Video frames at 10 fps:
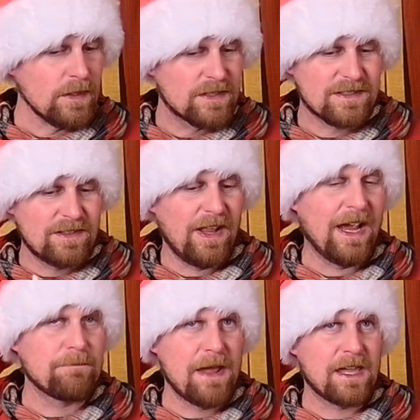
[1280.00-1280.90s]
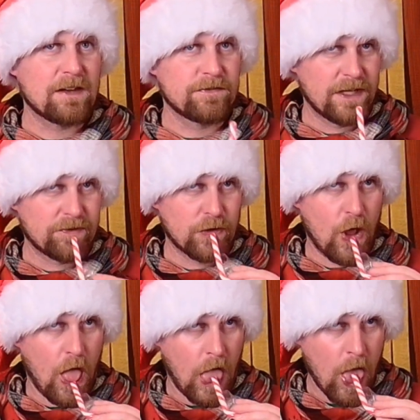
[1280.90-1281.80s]
Slight bacon flavor.
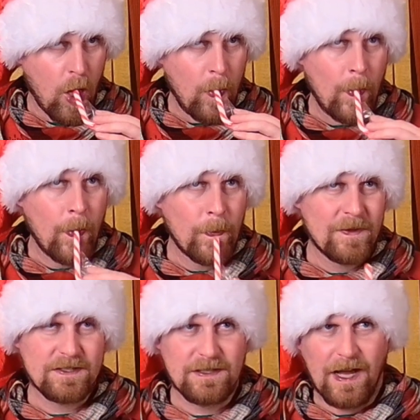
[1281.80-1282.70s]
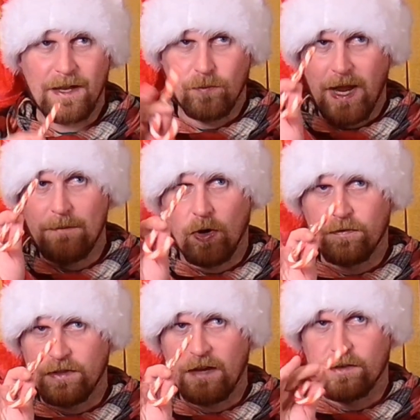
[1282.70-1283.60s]
Slight. Way more
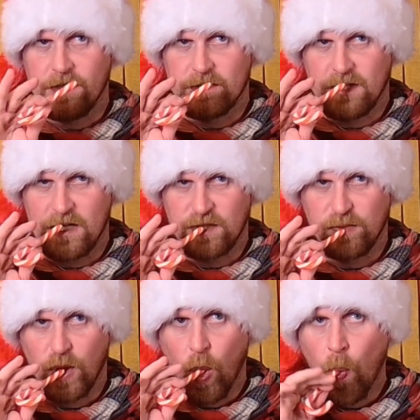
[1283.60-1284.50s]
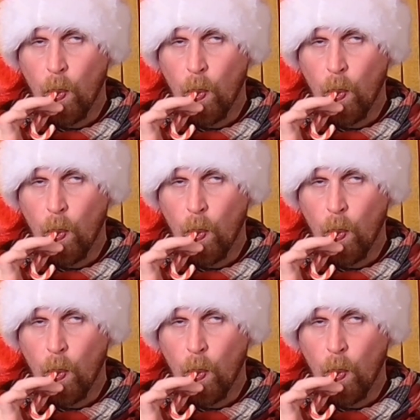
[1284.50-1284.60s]
flavor than the ketchup one.